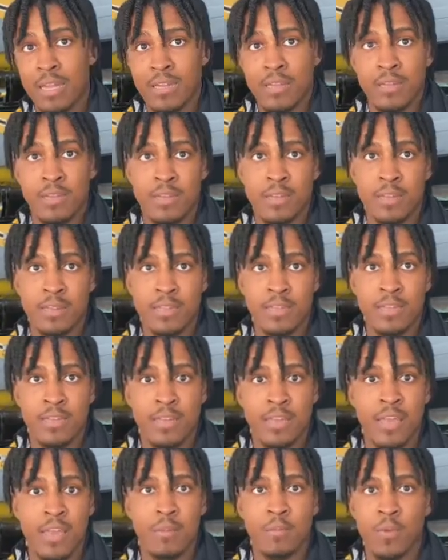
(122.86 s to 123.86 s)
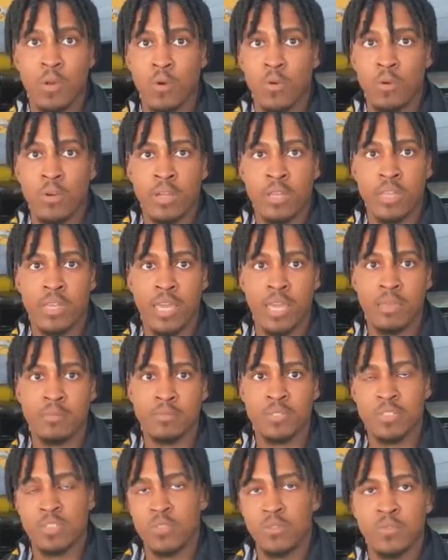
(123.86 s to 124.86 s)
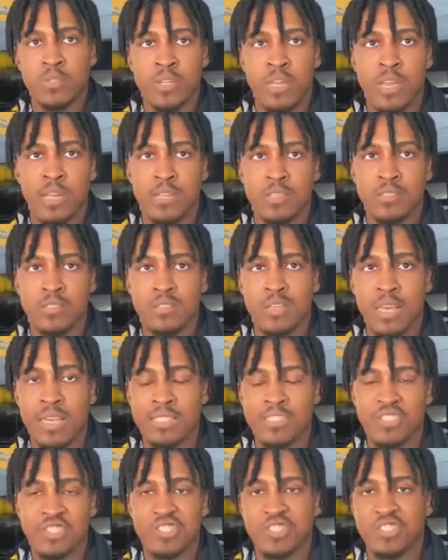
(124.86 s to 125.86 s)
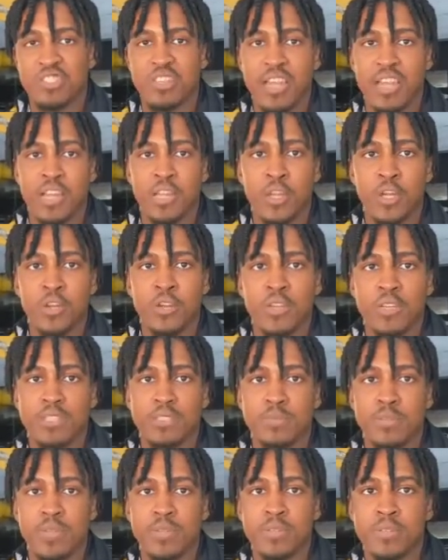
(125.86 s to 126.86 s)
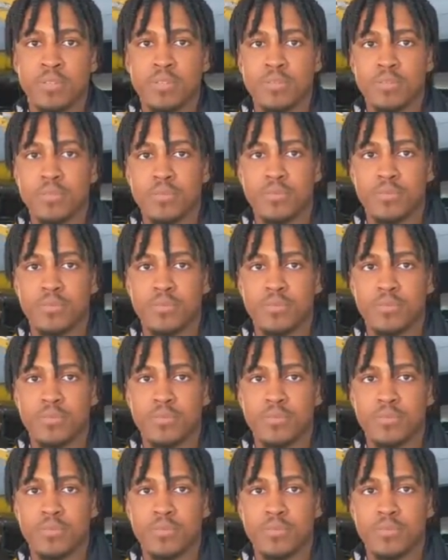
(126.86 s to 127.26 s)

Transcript: in at the end of the game in the Oregon game, just using that as just like a learning experience.